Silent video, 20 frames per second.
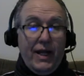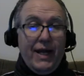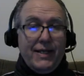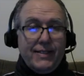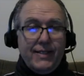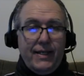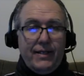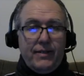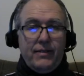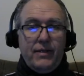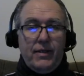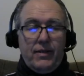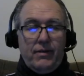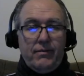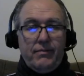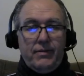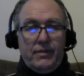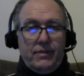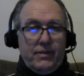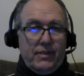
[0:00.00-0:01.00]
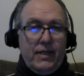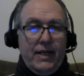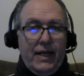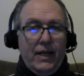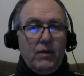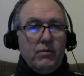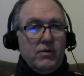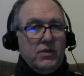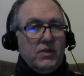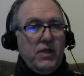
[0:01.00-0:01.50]
realize that it's
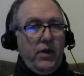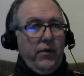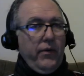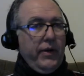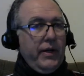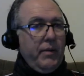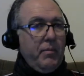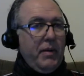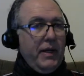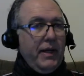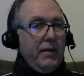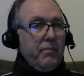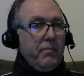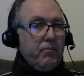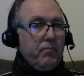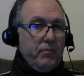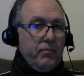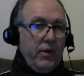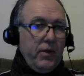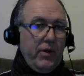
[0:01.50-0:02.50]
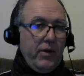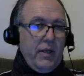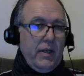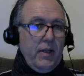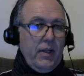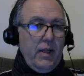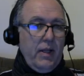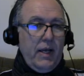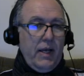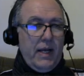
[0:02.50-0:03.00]
going to equal 0 in a minute. All
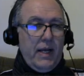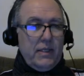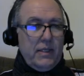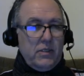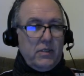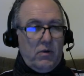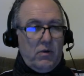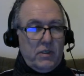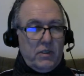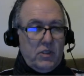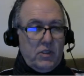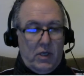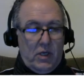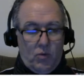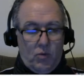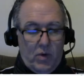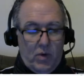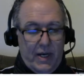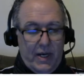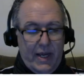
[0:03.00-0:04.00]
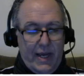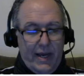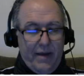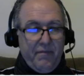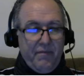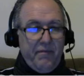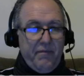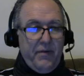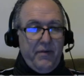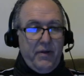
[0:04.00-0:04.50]
right, and so it's
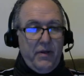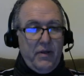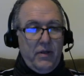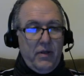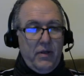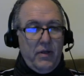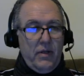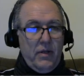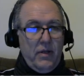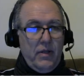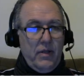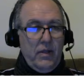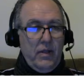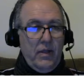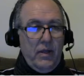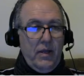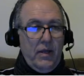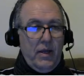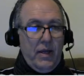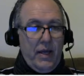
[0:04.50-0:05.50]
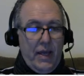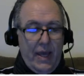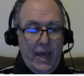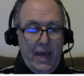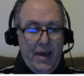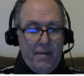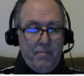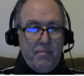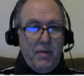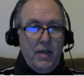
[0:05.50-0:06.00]
1/2.
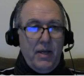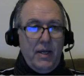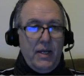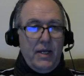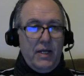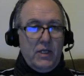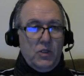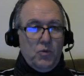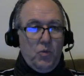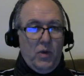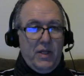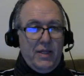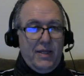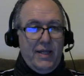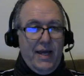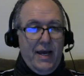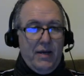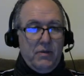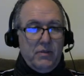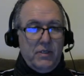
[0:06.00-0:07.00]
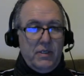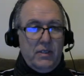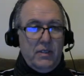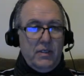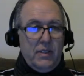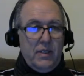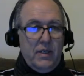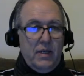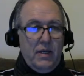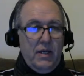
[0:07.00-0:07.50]
M is
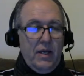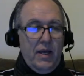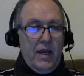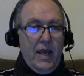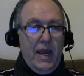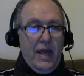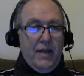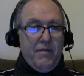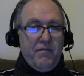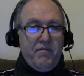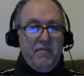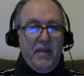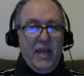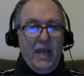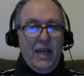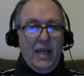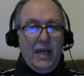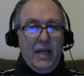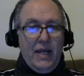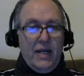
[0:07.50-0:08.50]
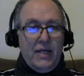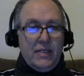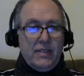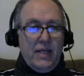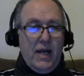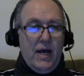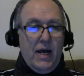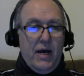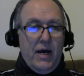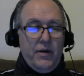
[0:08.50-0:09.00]
1000, and V
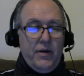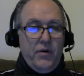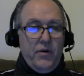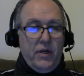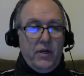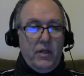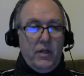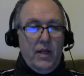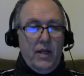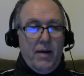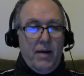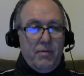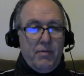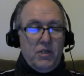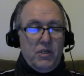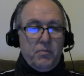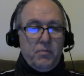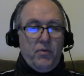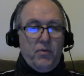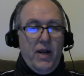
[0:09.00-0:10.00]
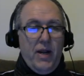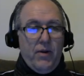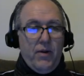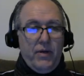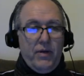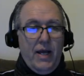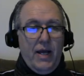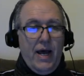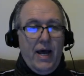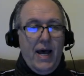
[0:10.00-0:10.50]
is 100 kilometers per
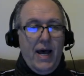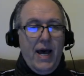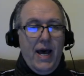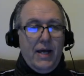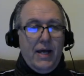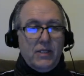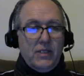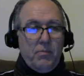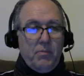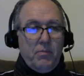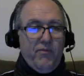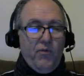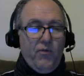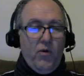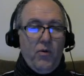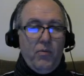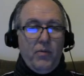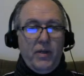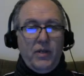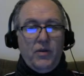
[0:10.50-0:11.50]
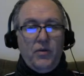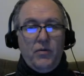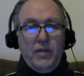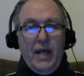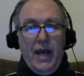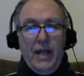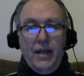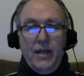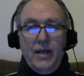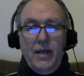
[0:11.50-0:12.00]
hour. And so before we
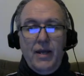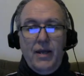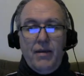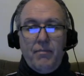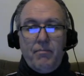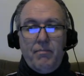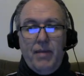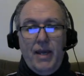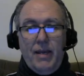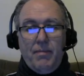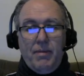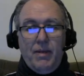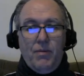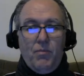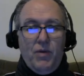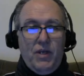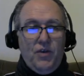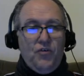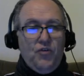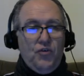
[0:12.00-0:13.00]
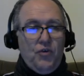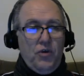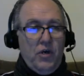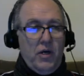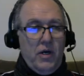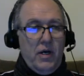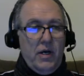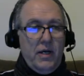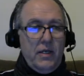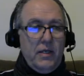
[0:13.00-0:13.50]
do that, maybe we
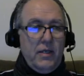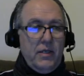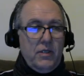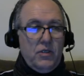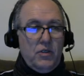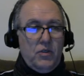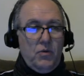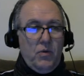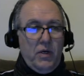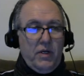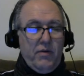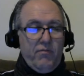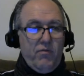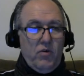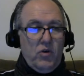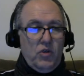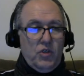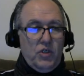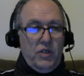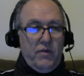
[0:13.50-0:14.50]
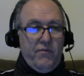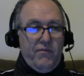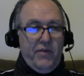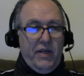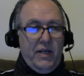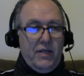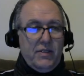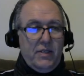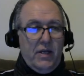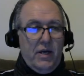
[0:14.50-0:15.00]
should do a conversion.
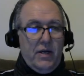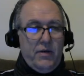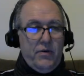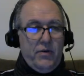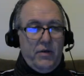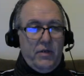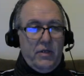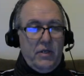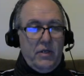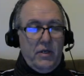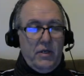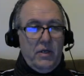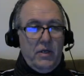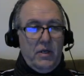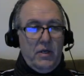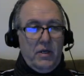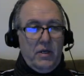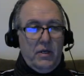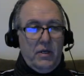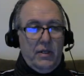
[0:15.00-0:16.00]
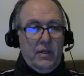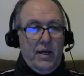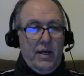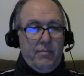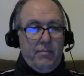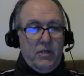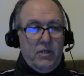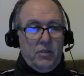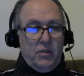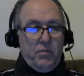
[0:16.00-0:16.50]
V is 100
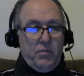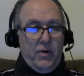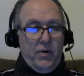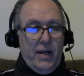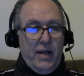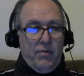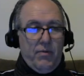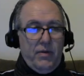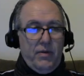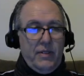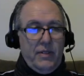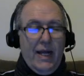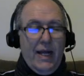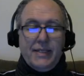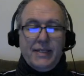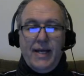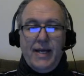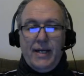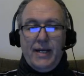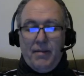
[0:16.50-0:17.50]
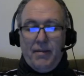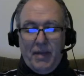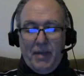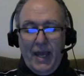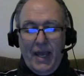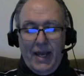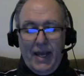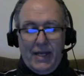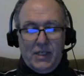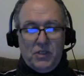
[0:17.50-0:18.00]
kilometers per hour. That's not
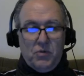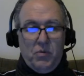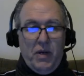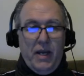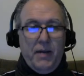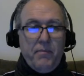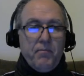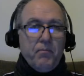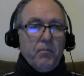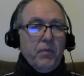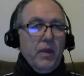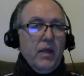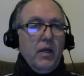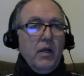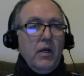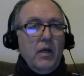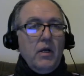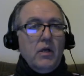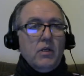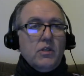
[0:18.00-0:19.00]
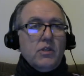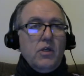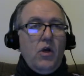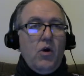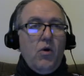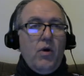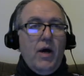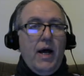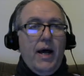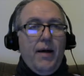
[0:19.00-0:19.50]
MKS, right?
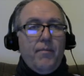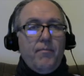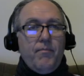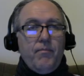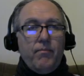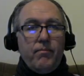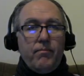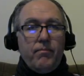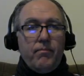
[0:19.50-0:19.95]
So